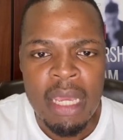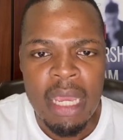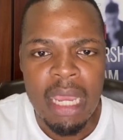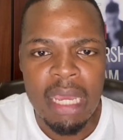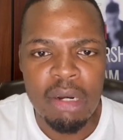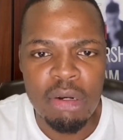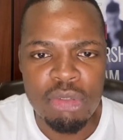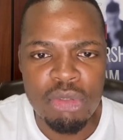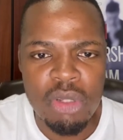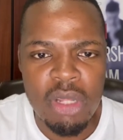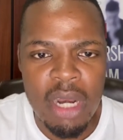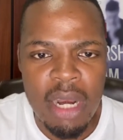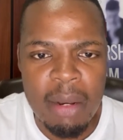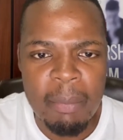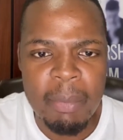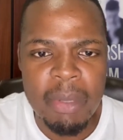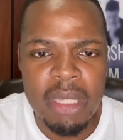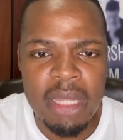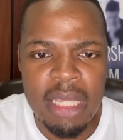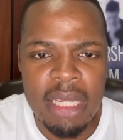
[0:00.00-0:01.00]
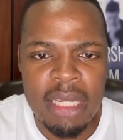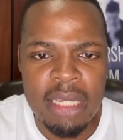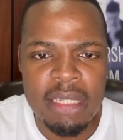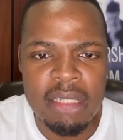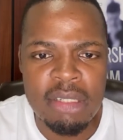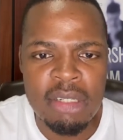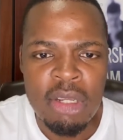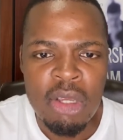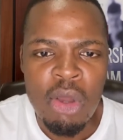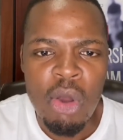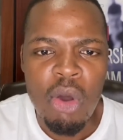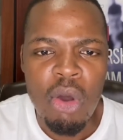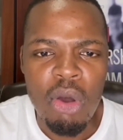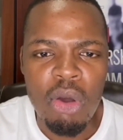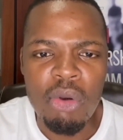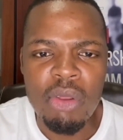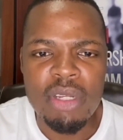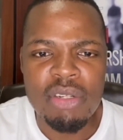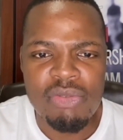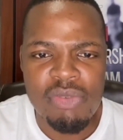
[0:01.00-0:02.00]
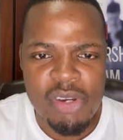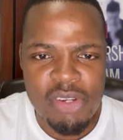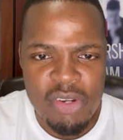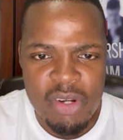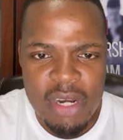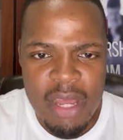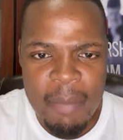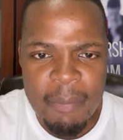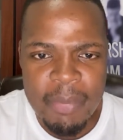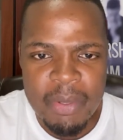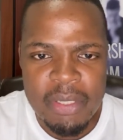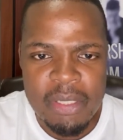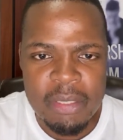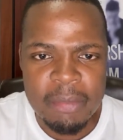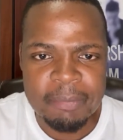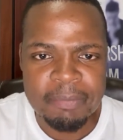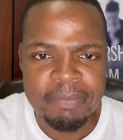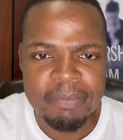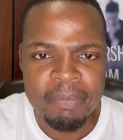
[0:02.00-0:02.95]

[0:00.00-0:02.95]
And also the number thing is always run your numbers.